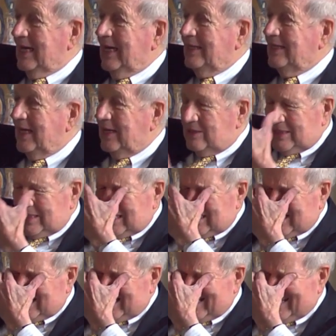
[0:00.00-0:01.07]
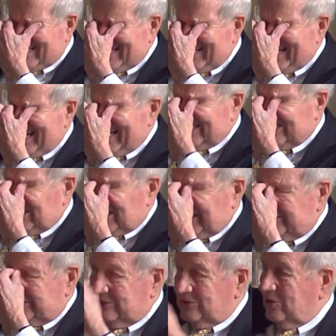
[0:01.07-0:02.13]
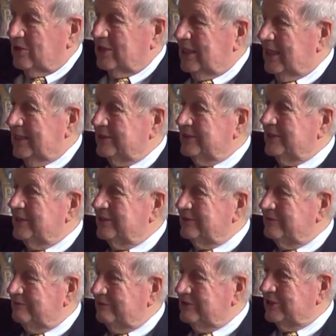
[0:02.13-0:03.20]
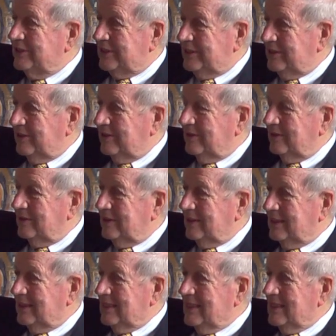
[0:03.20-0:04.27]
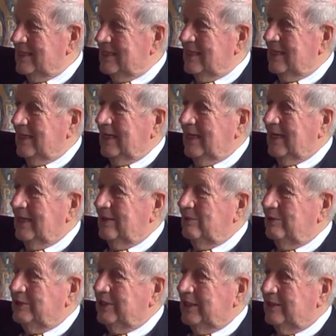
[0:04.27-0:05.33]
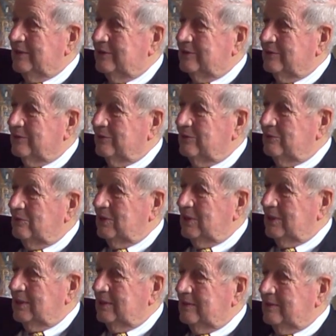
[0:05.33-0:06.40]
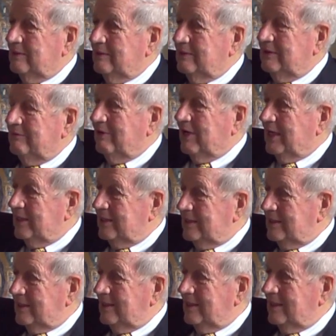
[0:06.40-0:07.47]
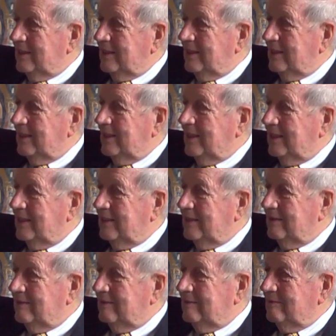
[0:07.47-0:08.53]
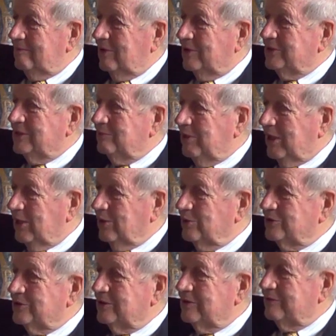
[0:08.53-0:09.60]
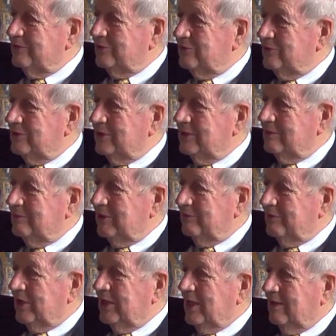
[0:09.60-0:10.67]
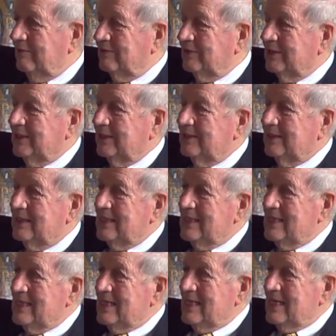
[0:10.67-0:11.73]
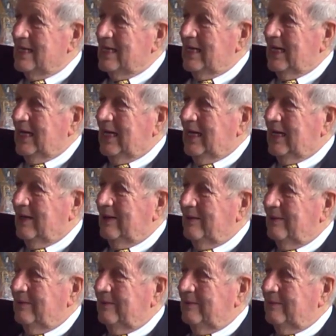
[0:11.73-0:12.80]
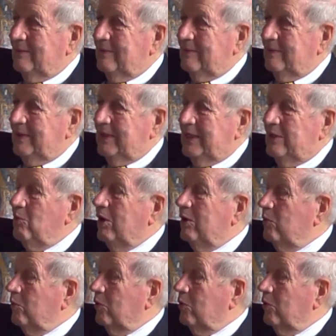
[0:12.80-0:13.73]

and then he asked us to organize his visit here, and we did it through uh, Ivan and Martin Palouš and a few of the Ivan Havel. And, uh, he didn't want to